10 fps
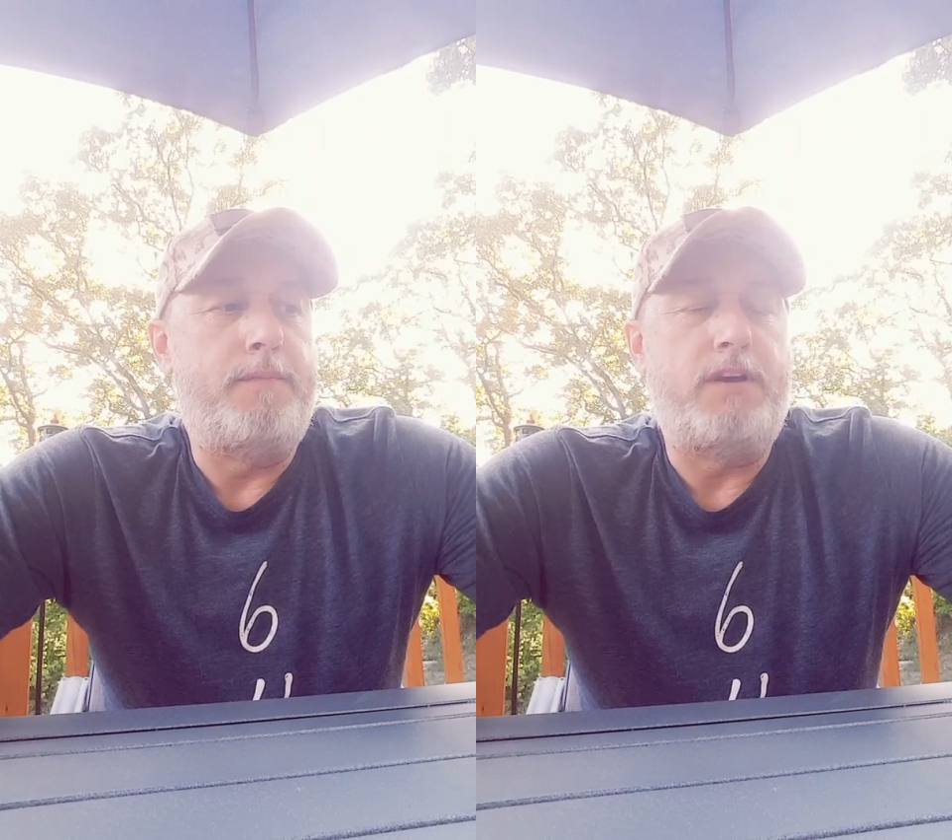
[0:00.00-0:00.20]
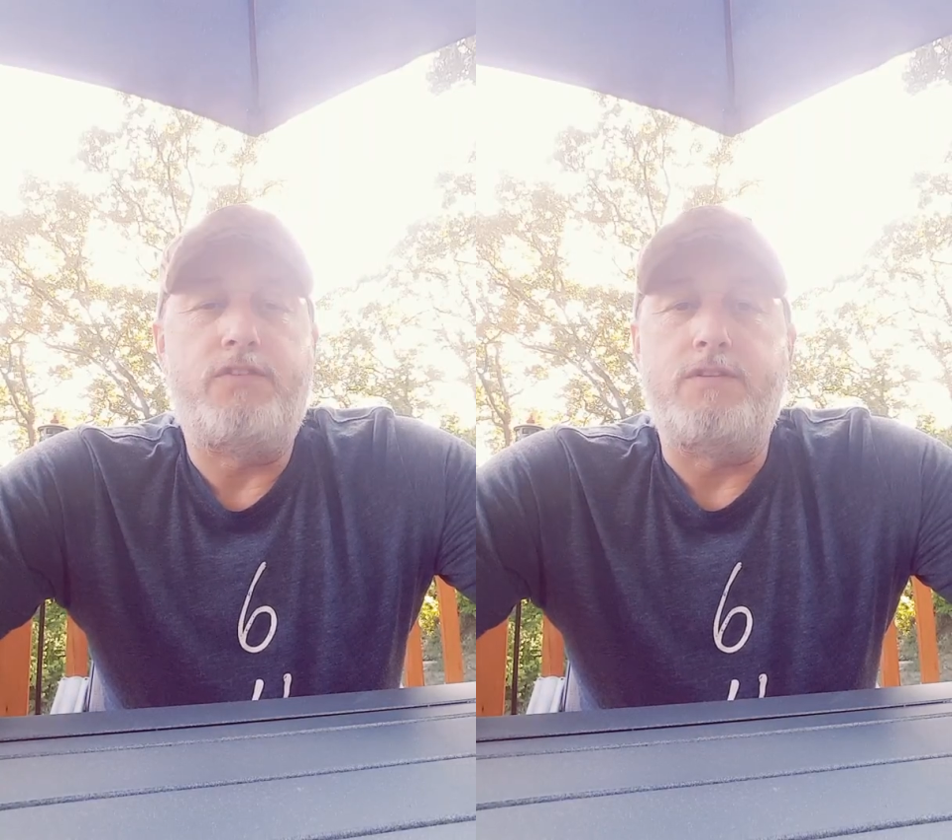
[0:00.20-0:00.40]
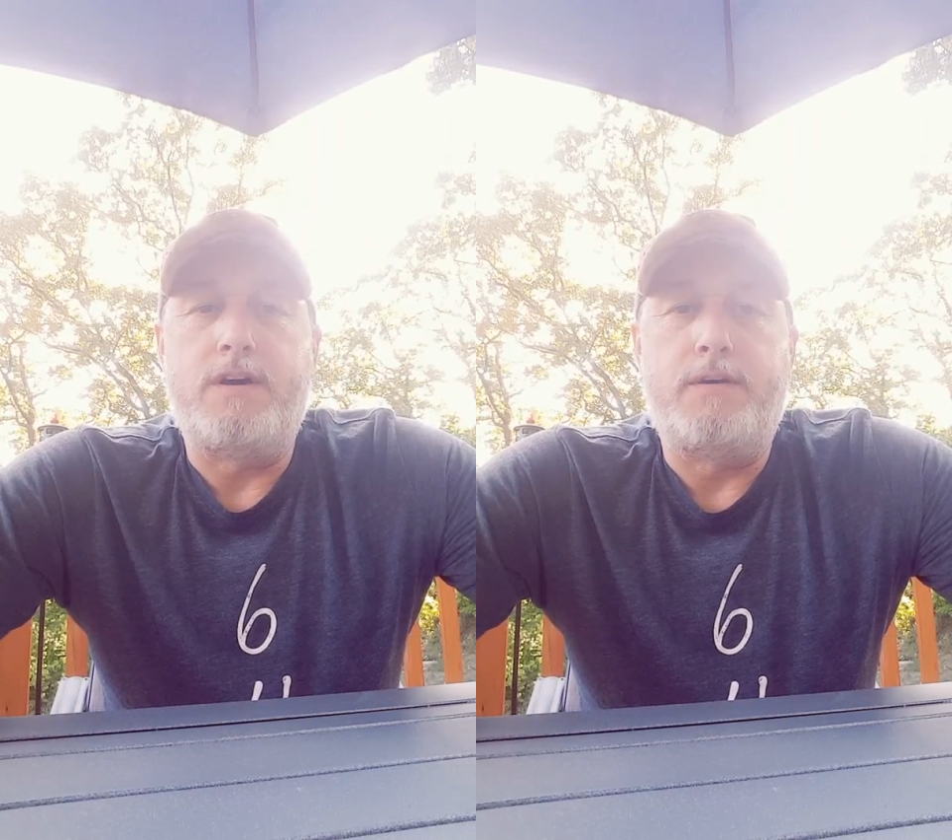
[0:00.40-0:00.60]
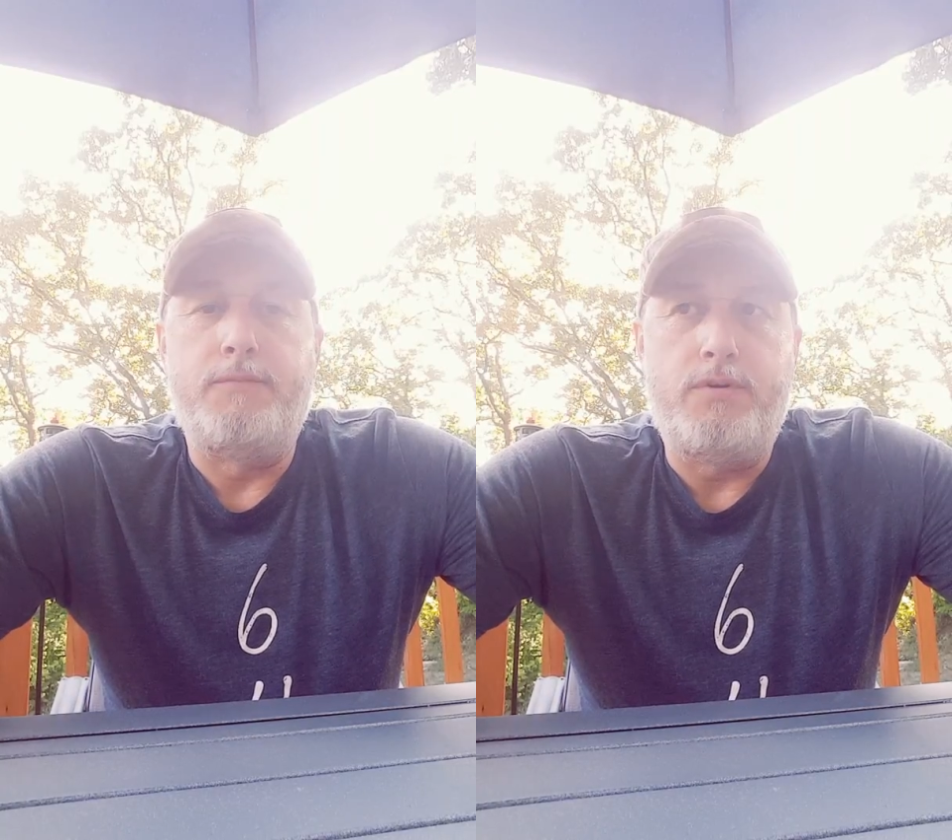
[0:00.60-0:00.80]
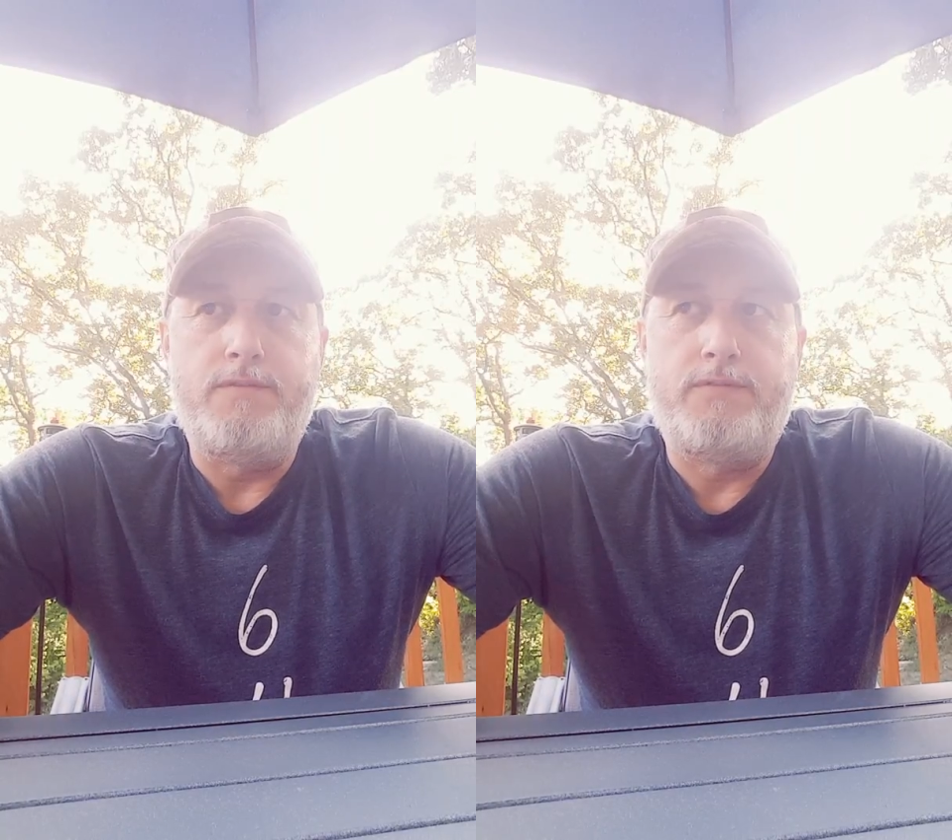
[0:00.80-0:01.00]
makes your tongue
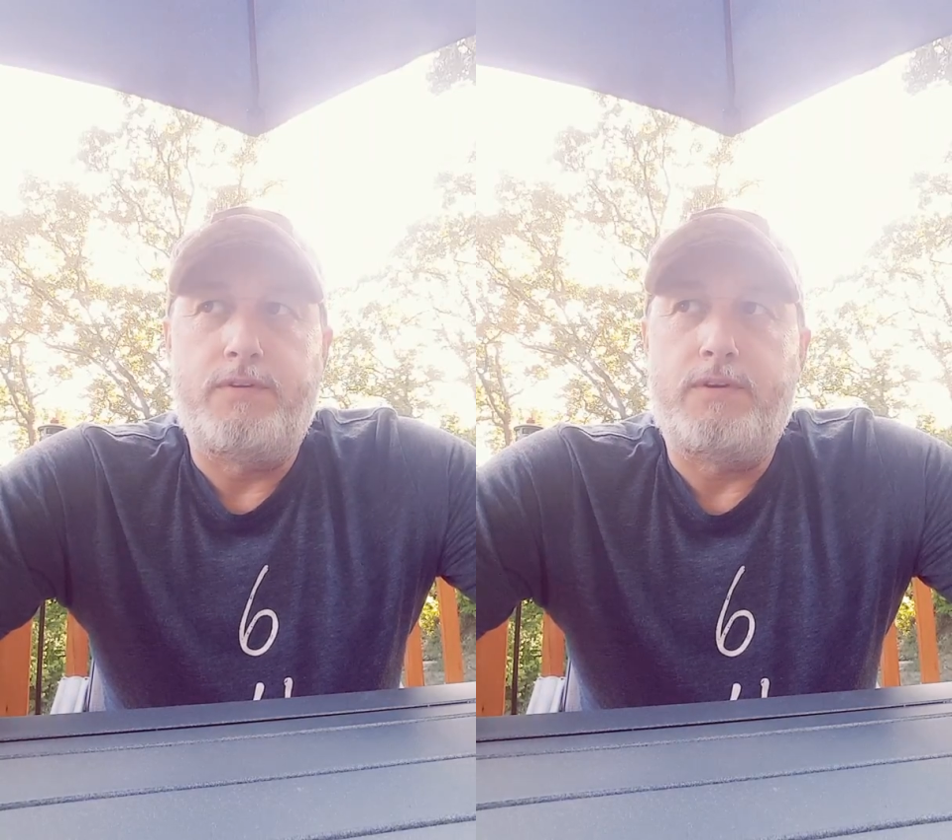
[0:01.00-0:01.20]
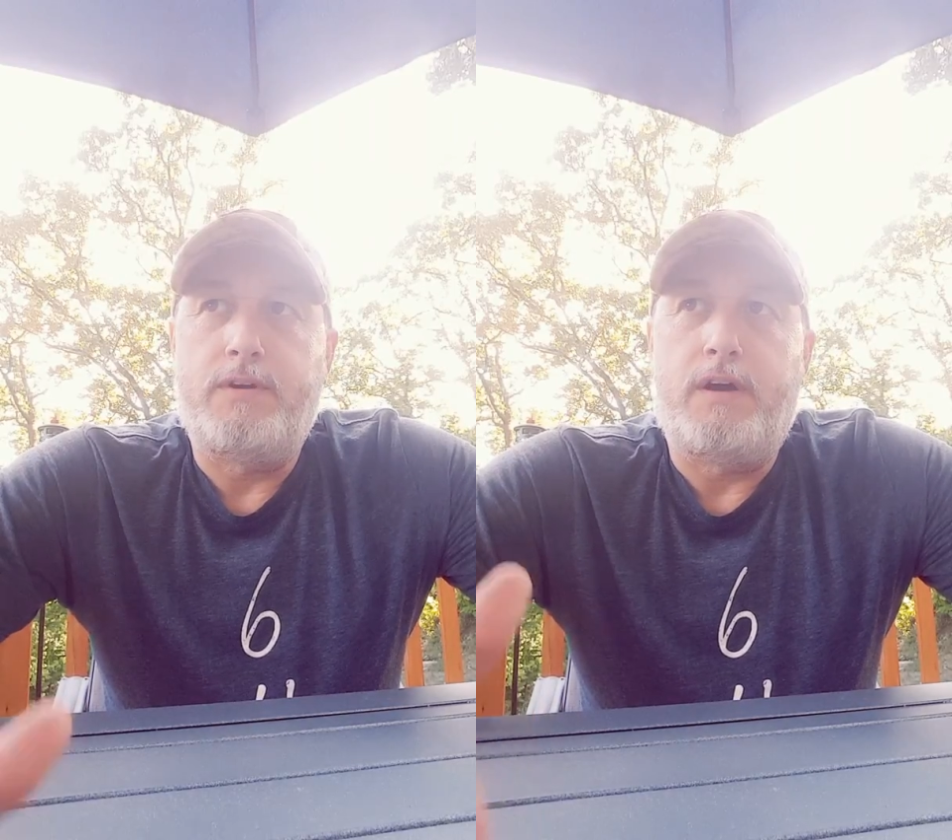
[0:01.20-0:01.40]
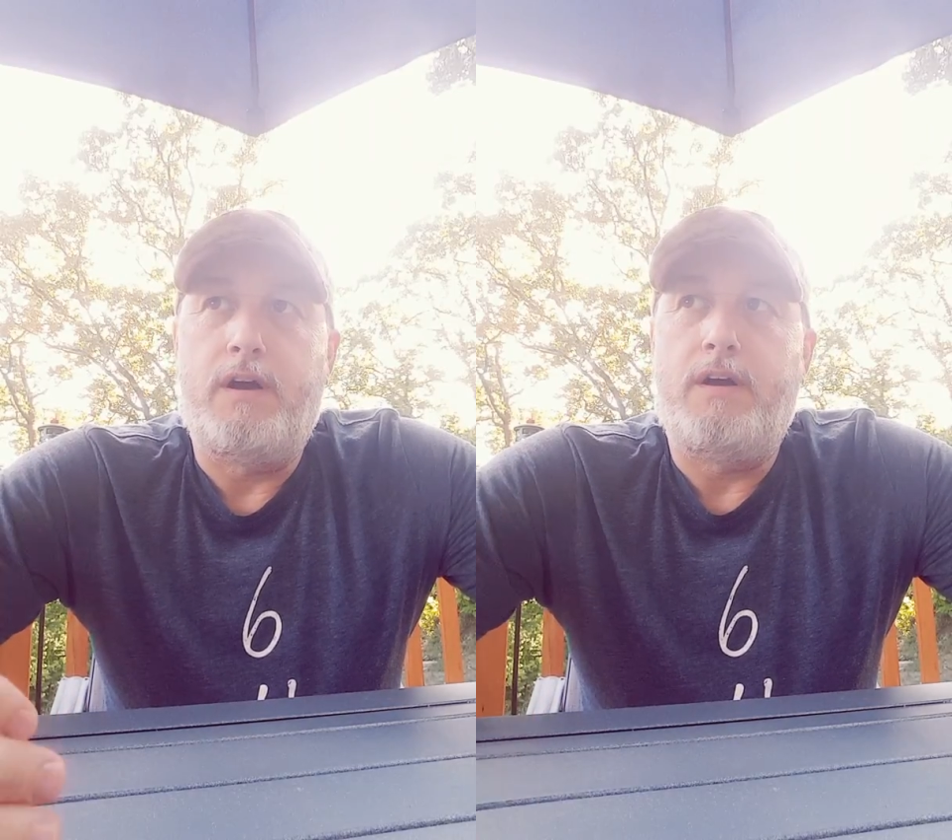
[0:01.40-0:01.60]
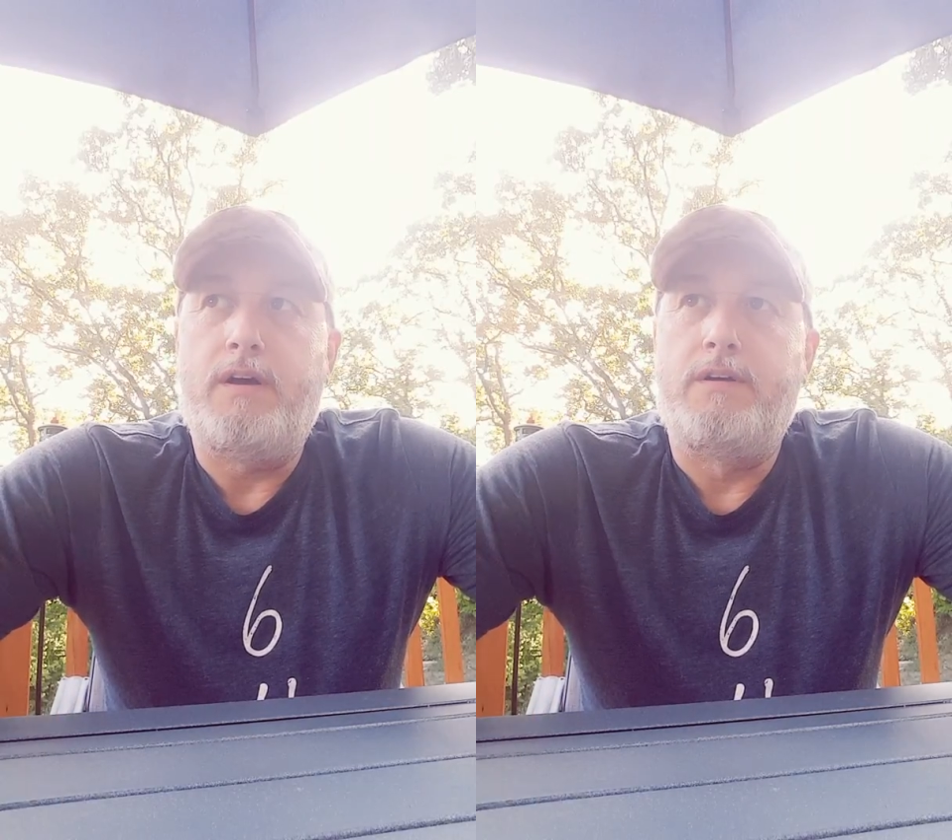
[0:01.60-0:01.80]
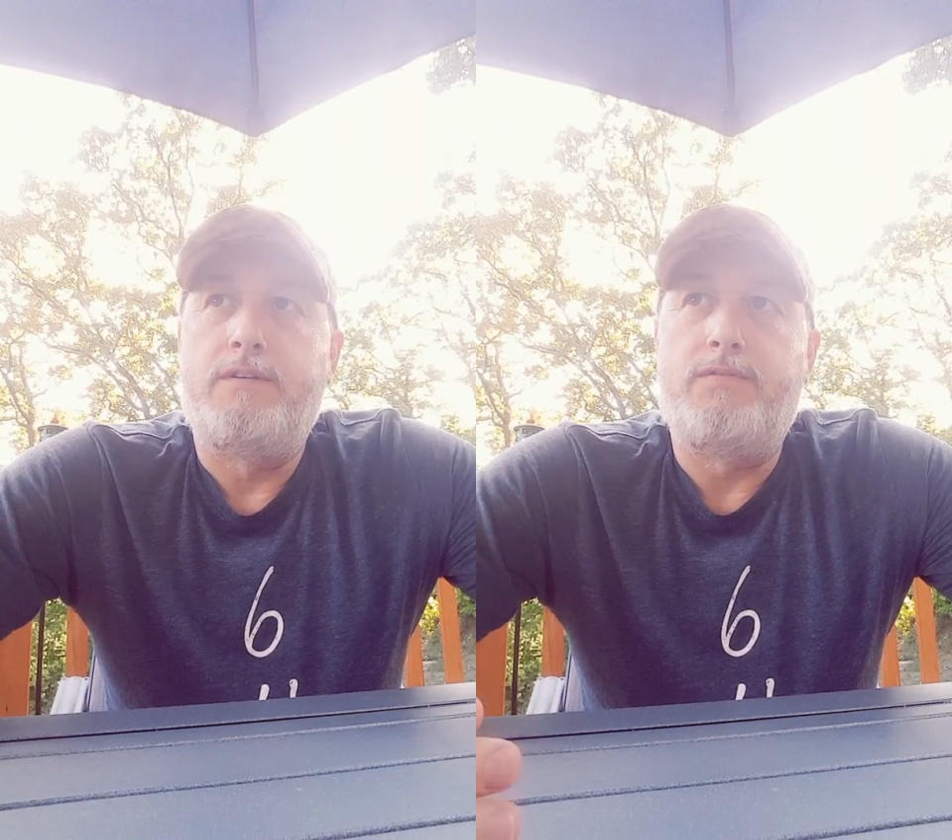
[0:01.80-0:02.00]
move
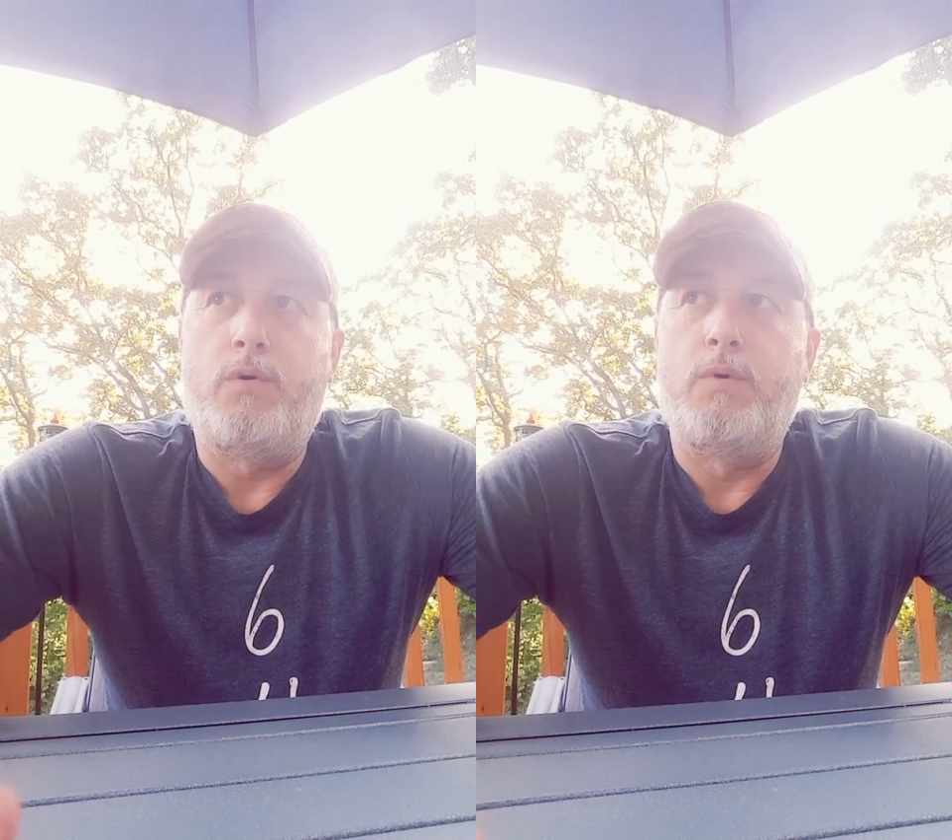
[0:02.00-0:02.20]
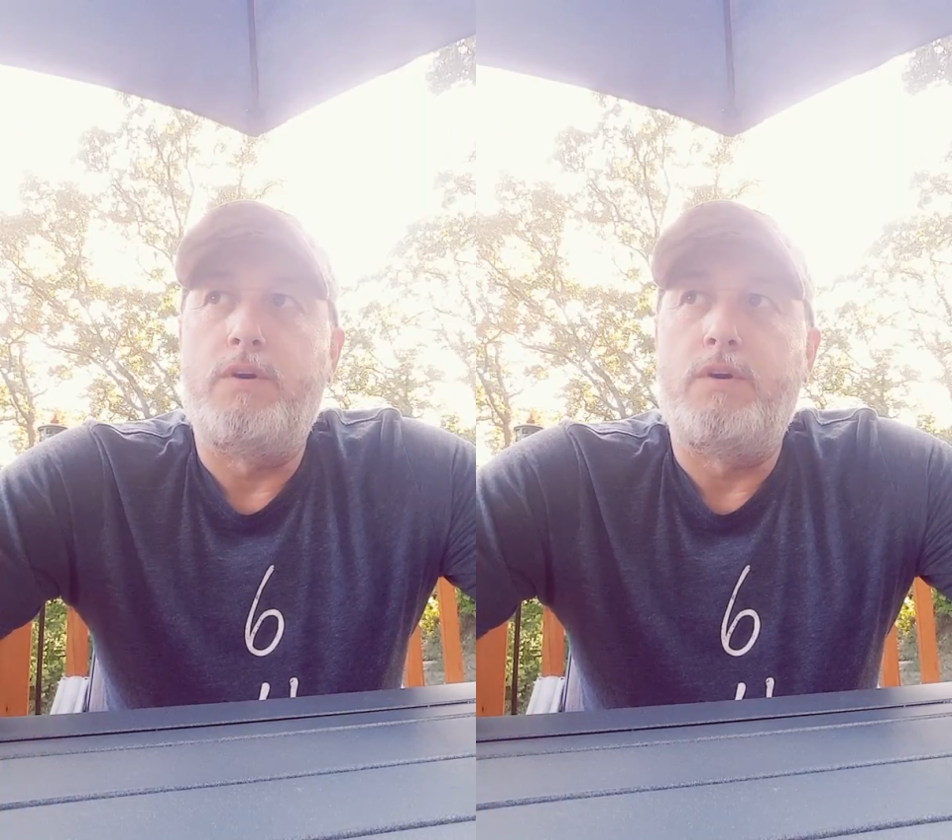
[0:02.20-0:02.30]
forward